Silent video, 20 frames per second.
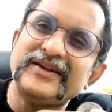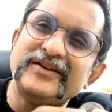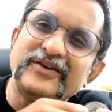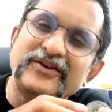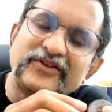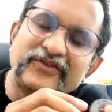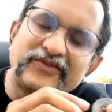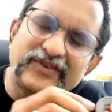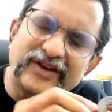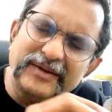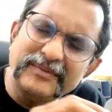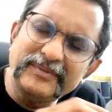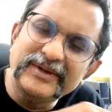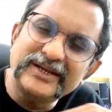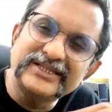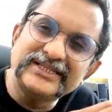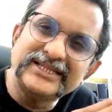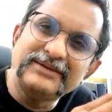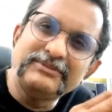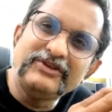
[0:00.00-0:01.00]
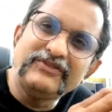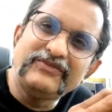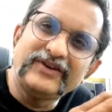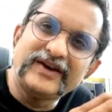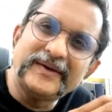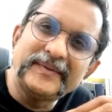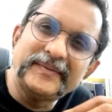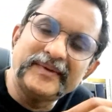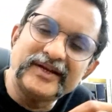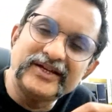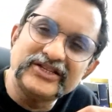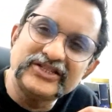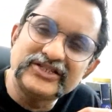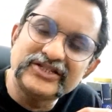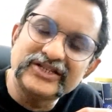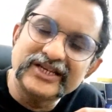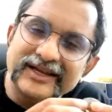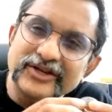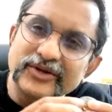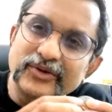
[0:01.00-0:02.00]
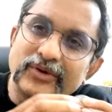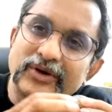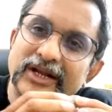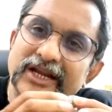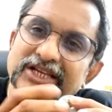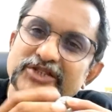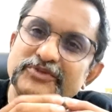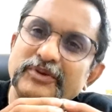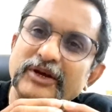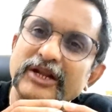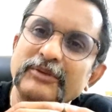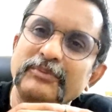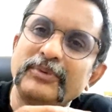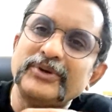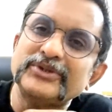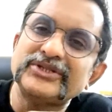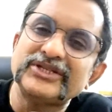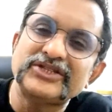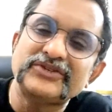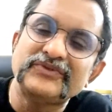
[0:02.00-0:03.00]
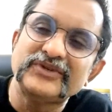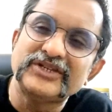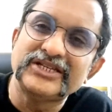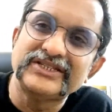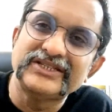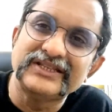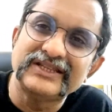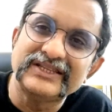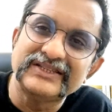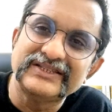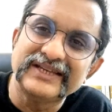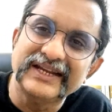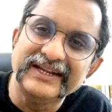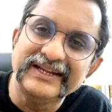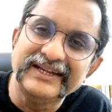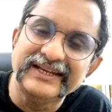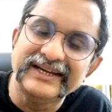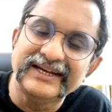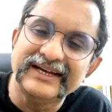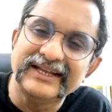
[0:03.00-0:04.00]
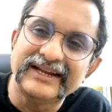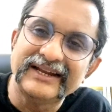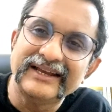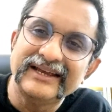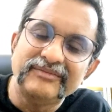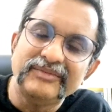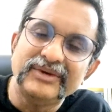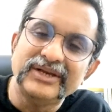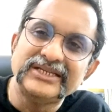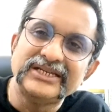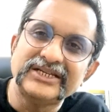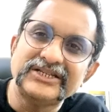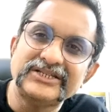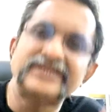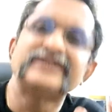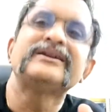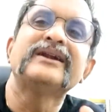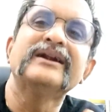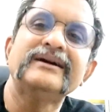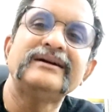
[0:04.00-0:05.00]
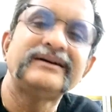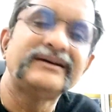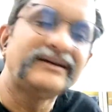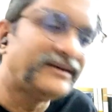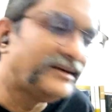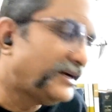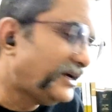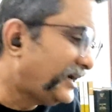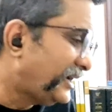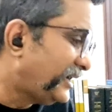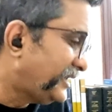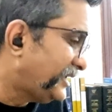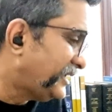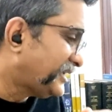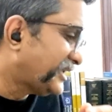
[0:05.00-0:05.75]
or semi-fibrous nucleus pulposus, which is in the center, may just and